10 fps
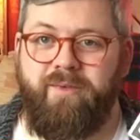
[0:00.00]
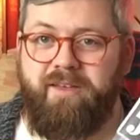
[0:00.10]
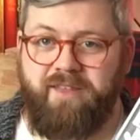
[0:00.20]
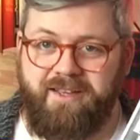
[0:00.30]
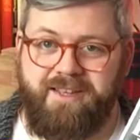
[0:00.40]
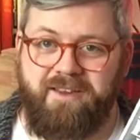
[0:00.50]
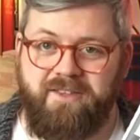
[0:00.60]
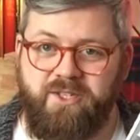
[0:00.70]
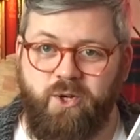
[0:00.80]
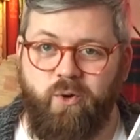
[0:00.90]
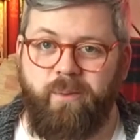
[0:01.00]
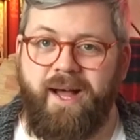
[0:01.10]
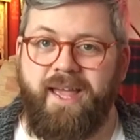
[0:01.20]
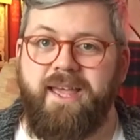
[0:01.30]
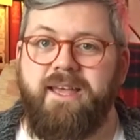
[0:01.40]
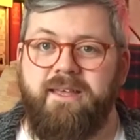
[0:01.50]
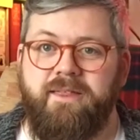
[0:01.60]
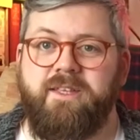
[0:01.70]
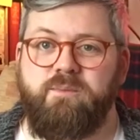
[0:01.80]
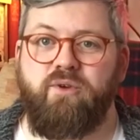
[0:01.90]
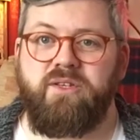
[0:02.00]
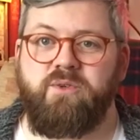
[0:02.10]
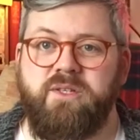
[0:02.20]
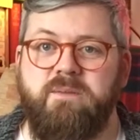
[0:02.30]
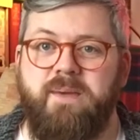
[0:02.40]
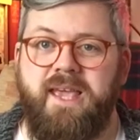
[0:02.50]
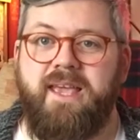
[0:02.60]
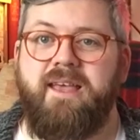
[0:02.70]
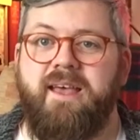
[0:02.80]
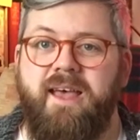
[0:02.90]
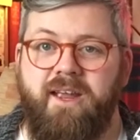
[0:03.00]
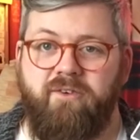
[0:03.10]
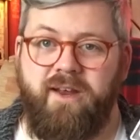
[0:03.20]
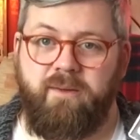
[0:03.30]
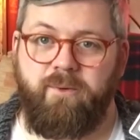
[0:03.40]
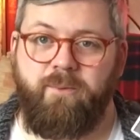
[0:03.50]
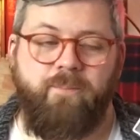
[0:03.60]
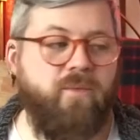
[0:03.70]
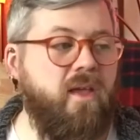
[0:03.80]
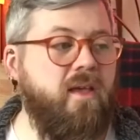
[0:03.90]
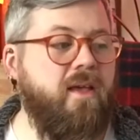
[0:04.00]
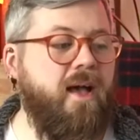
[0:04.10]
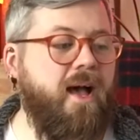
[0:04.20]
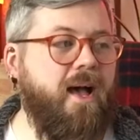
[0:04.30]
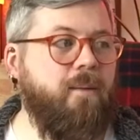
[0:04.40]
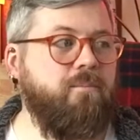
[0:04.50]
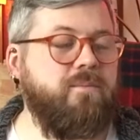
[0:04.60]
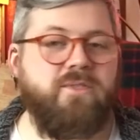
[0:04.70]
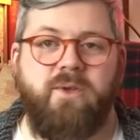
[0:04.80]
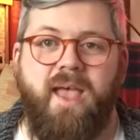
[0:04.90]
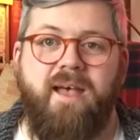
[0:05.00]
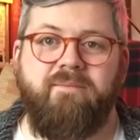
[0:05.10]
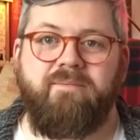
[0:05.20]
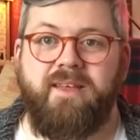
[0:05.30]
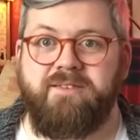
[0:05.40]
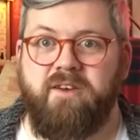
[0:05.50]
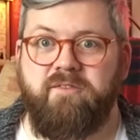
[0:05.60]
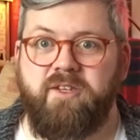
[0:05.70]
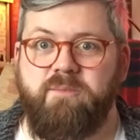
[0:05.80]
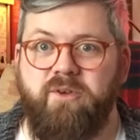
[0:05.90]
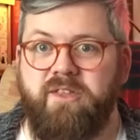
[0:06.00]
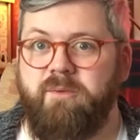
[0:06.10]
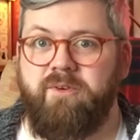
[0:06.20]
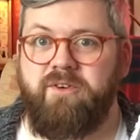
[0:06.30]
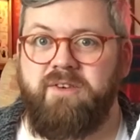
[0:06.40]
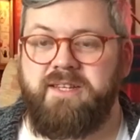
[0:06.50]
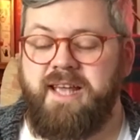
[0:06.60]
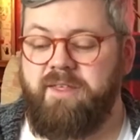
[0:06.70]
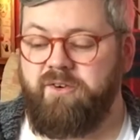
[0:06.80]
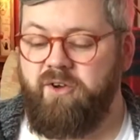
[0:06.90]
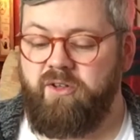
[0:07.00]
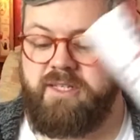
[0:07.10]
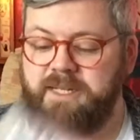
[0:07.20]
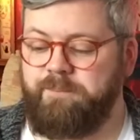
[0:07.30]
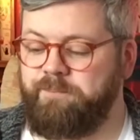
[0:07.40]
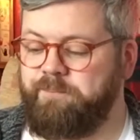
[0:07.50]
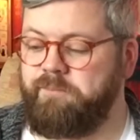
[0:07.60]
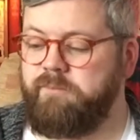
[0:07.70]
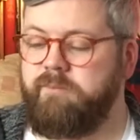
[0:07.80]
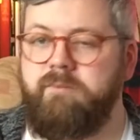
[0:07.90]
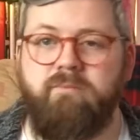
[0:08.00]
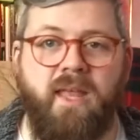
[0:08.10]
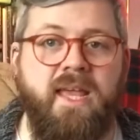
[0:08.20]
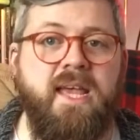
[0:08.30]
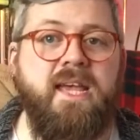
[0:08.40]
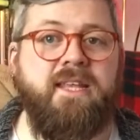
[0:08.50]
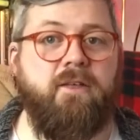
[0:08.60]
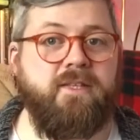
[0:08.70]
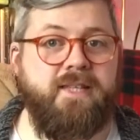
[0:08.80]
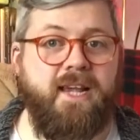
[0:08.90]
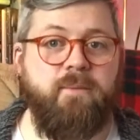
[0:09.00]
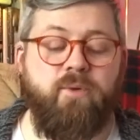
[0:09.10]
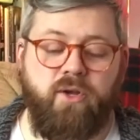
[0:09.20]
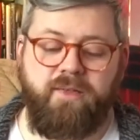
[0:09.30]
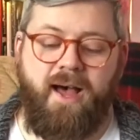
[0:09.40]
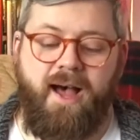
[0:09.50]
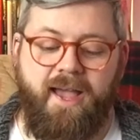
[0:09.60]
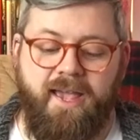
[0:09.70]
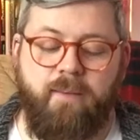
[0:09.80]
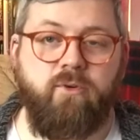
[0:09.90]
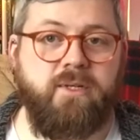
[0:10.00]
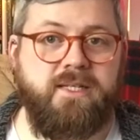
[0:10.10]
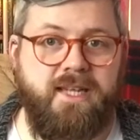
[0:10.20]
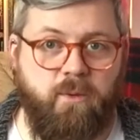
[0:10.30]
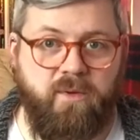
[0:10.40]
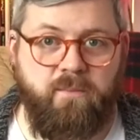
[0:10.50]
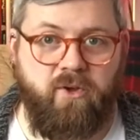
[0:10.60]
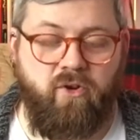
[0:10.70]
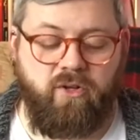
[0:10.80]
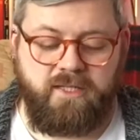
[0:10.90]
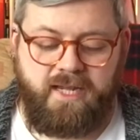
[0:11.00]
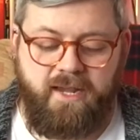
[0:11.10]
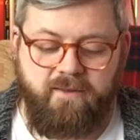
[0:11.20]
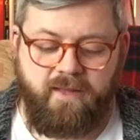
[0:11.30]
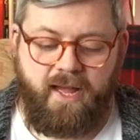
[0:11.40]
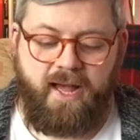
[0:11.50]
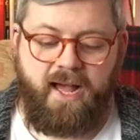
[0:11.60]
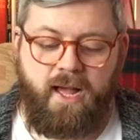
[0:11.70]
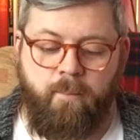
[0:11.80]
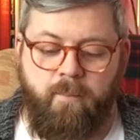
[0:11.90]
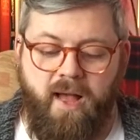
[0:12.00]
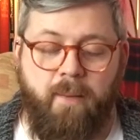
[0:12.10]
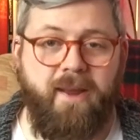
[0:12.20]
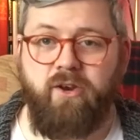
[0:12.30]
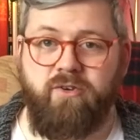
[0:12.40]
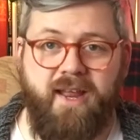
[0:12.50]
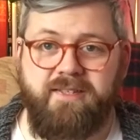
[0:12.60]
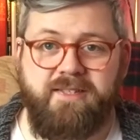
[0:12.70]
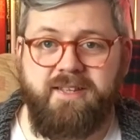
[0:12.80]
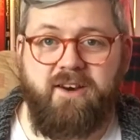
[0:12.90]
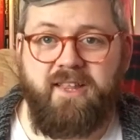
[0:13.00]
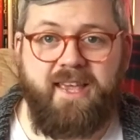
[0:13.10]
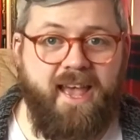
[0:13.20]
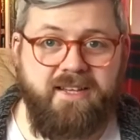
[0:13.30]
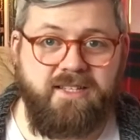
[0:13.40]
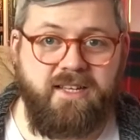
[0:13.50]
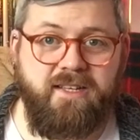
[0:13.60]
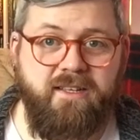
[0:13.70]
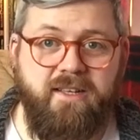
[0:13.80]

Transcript: if that's anything to go by, this book is going to be incredible. Um, so, yeah, that's our first book that we're going to read together on holiday. Now, the second book that I am going to take with me on holiday, um, I might not necessarily get to